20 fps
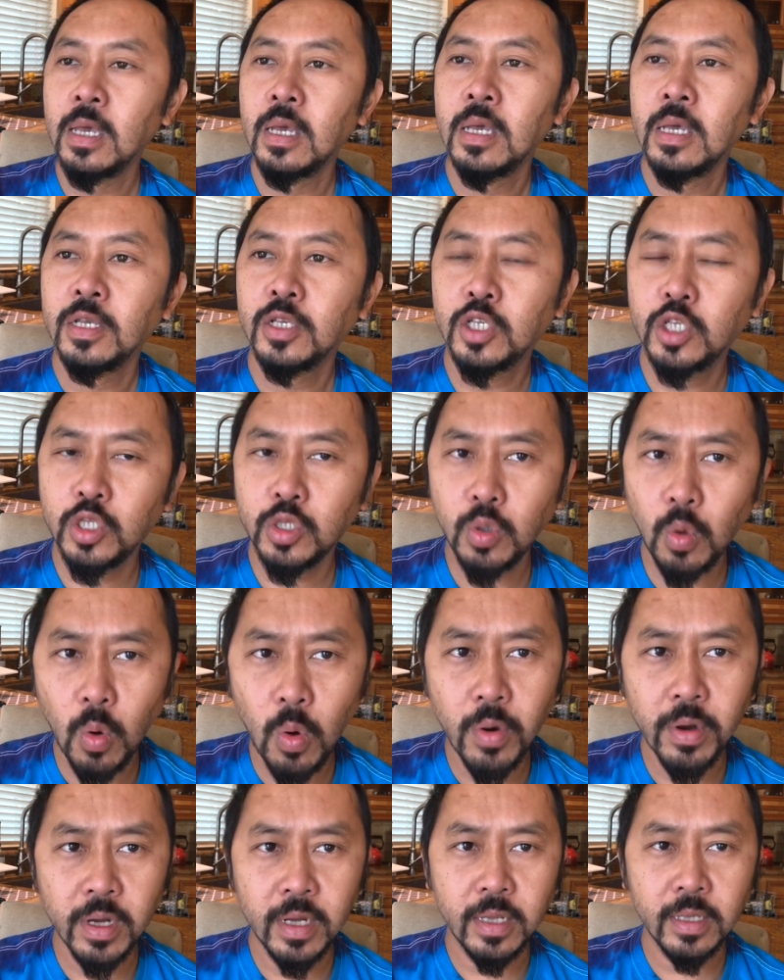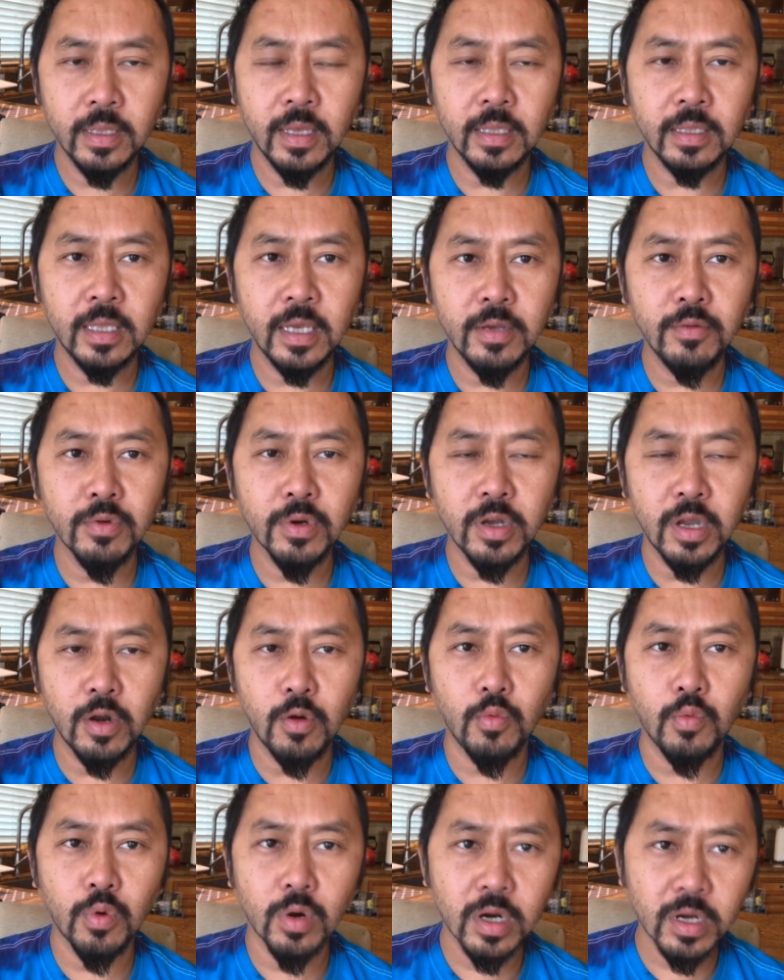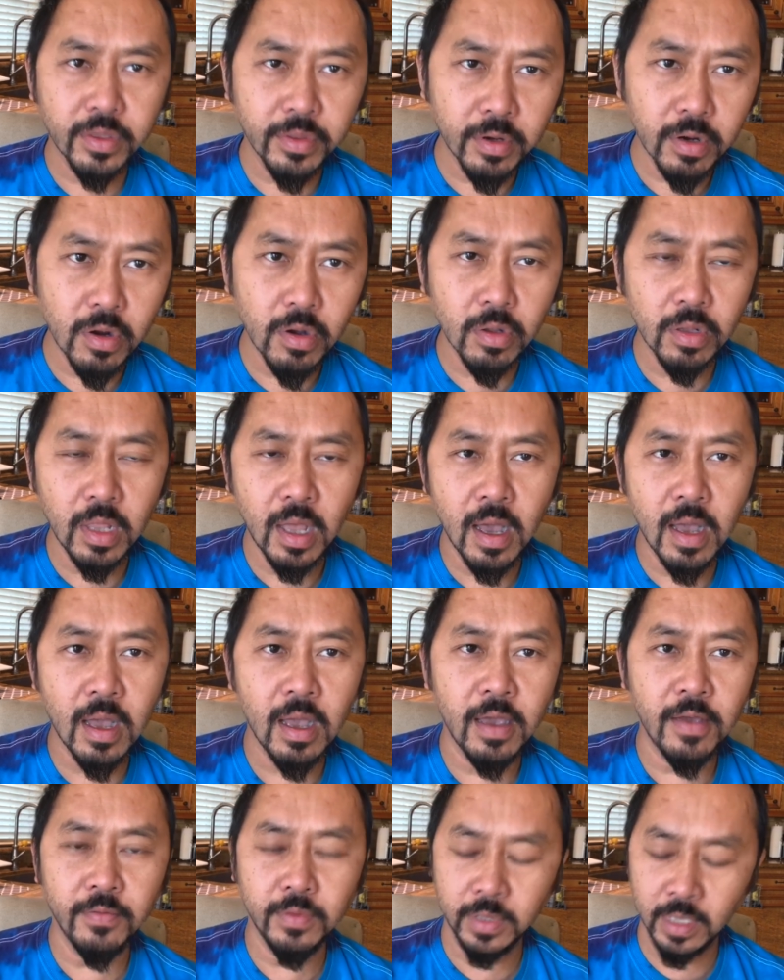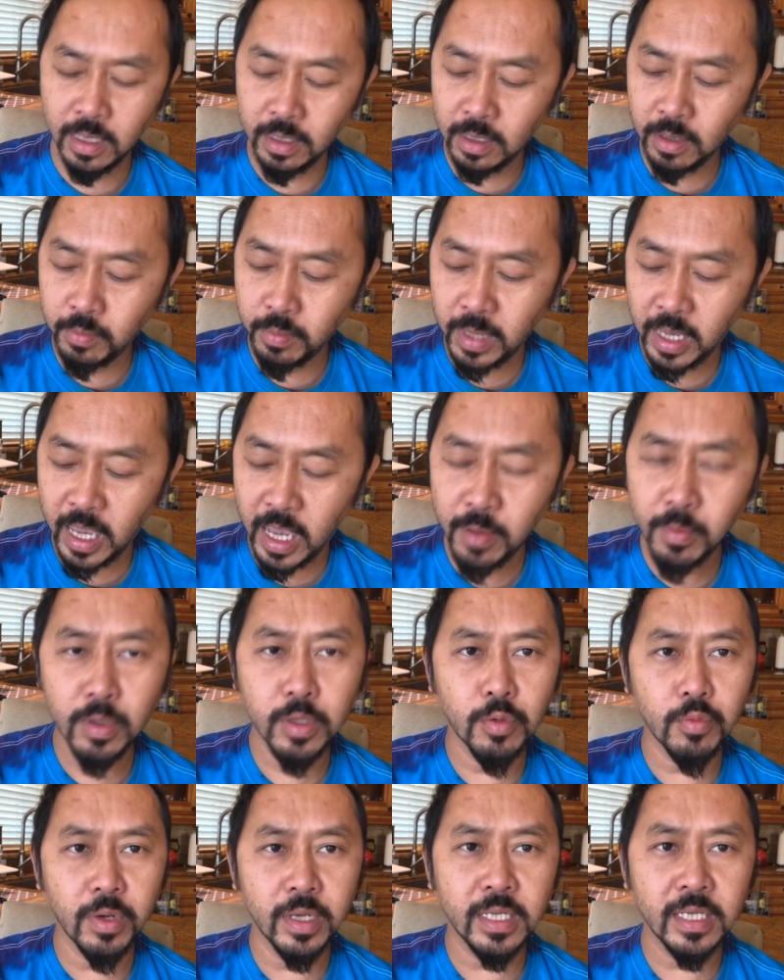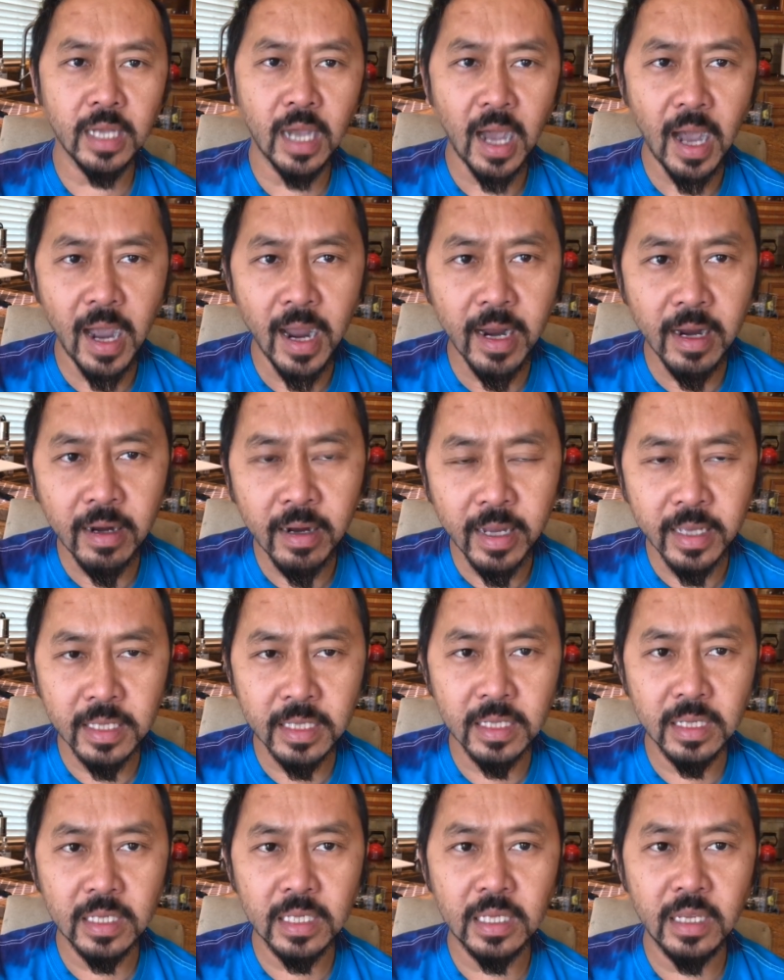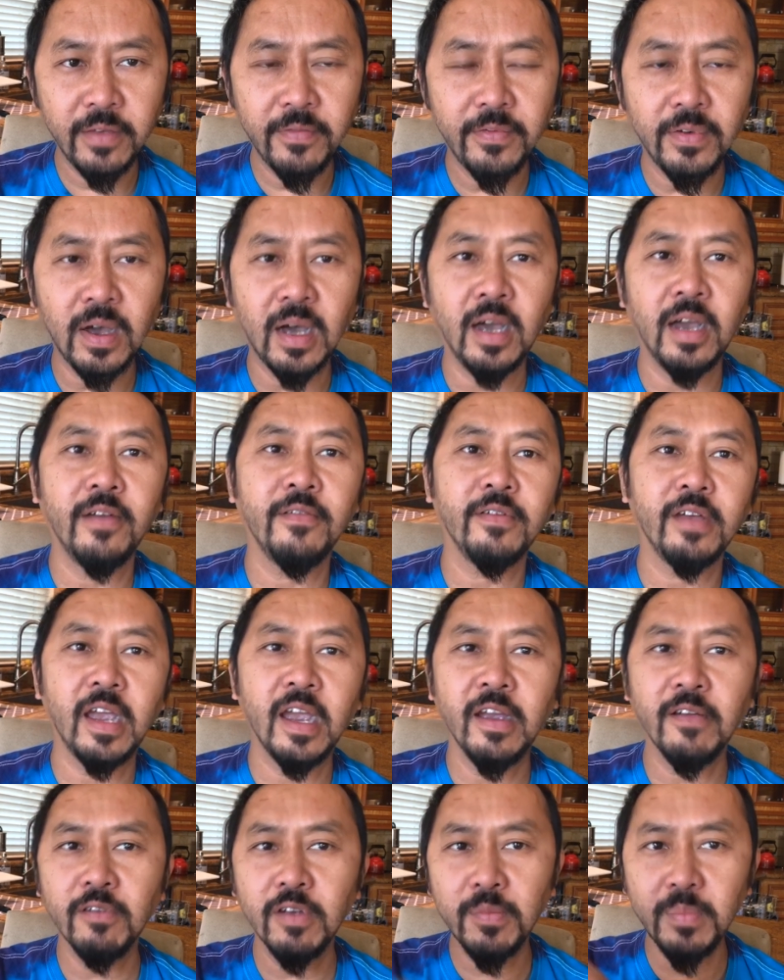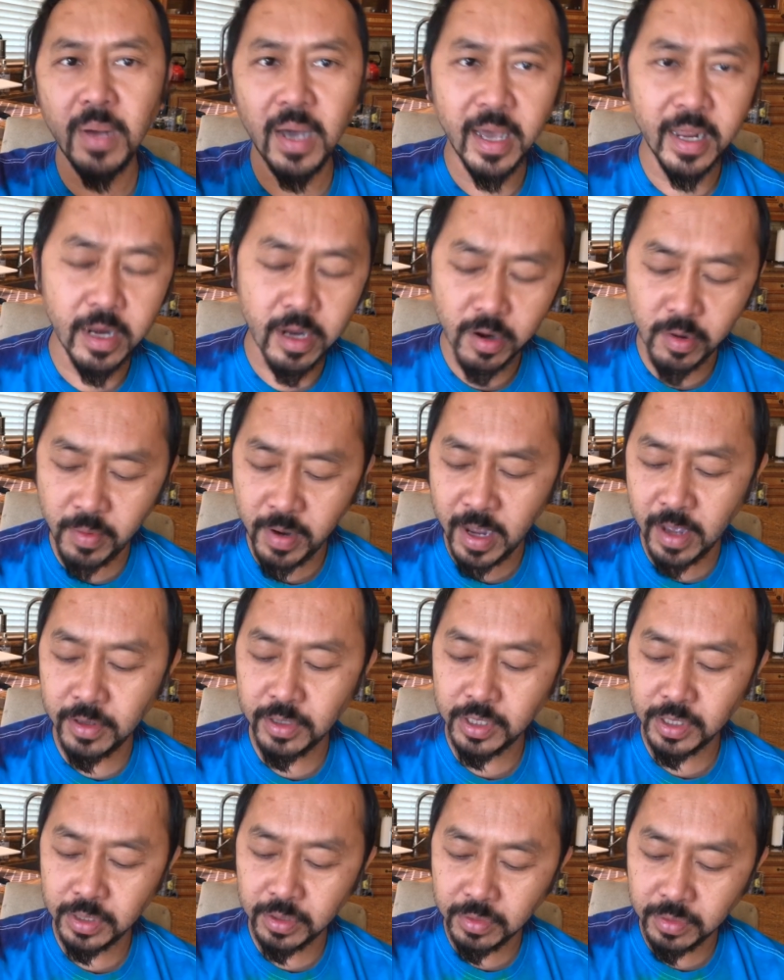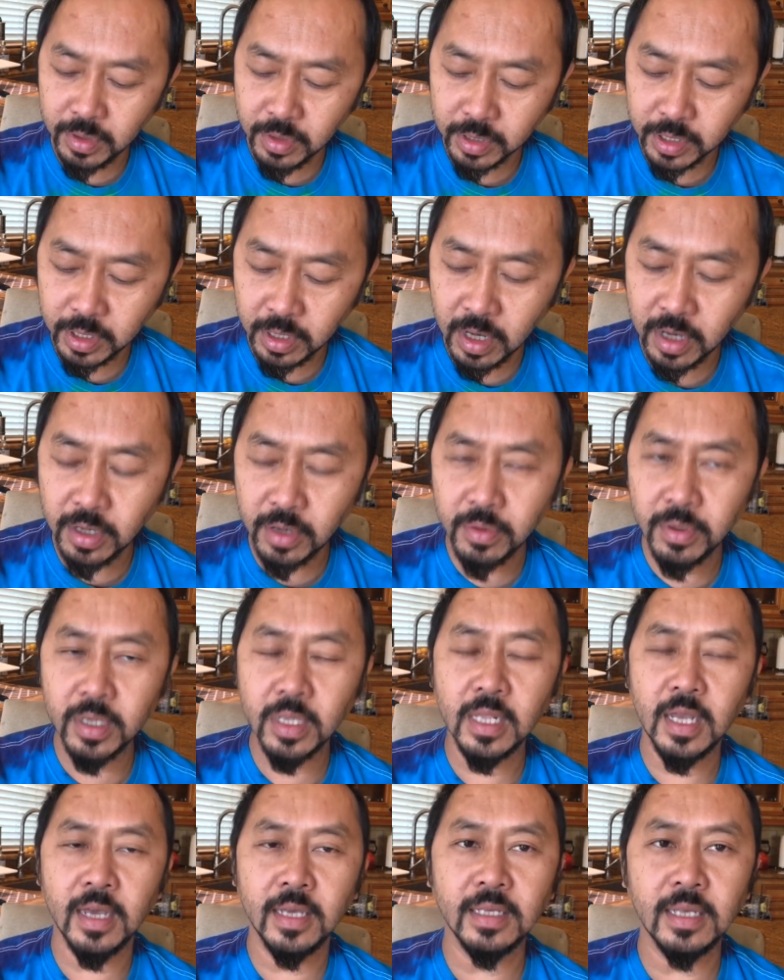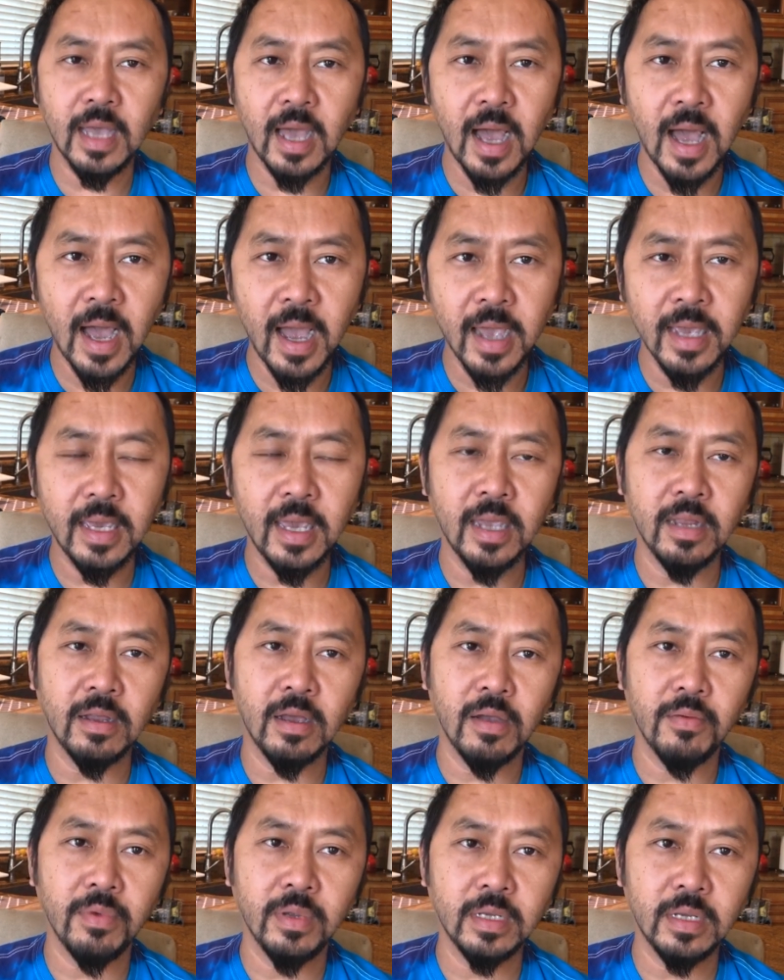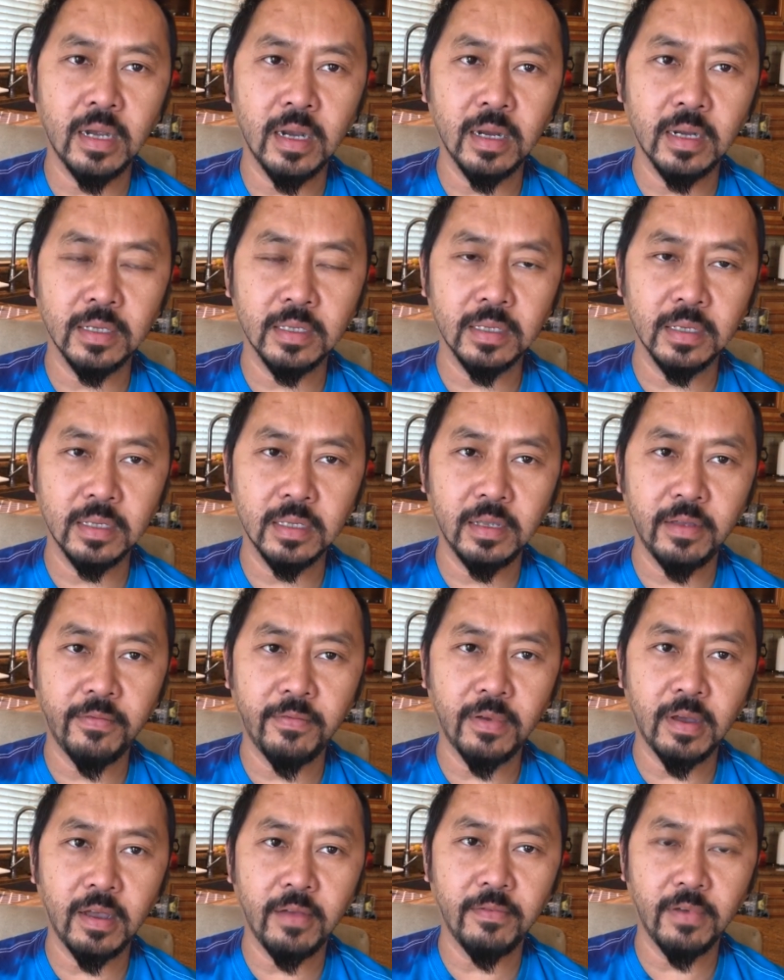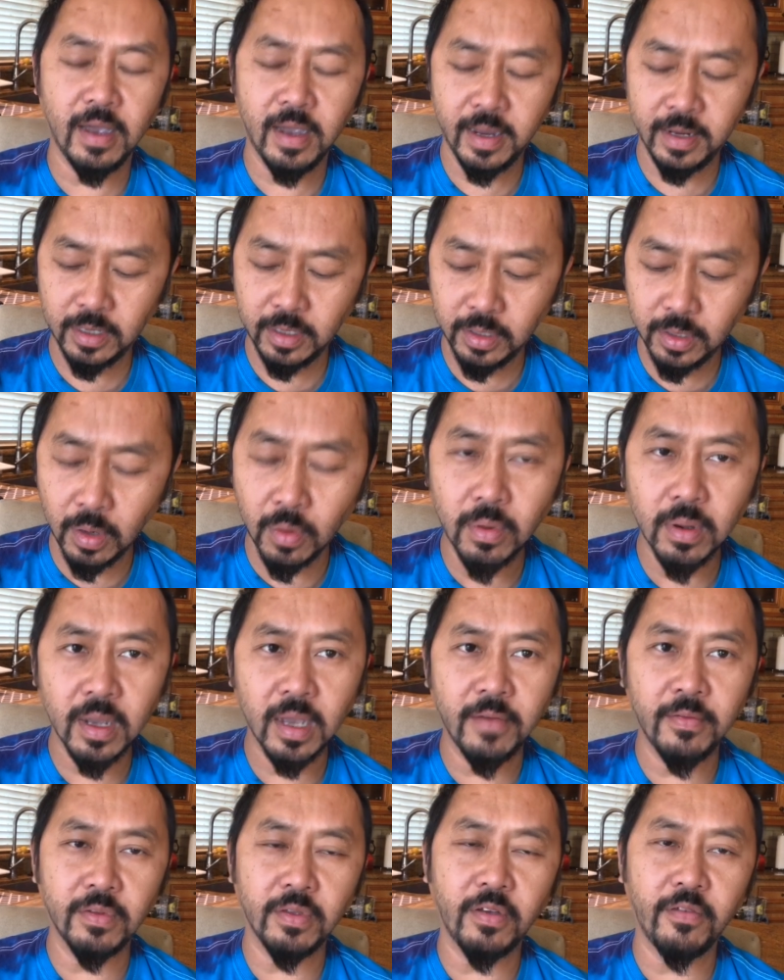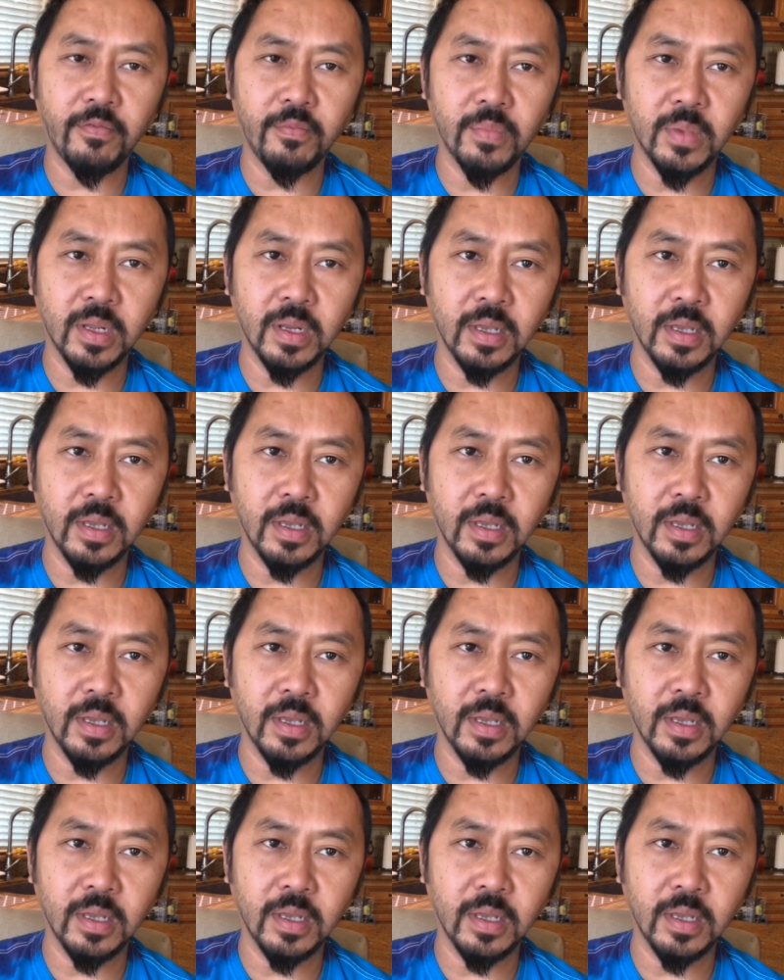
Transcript: story that they were going to work their whole lives and then be able to retire at 65, everybody around you, they're starting to realize, I cannot retire at 65. I don't have enough money.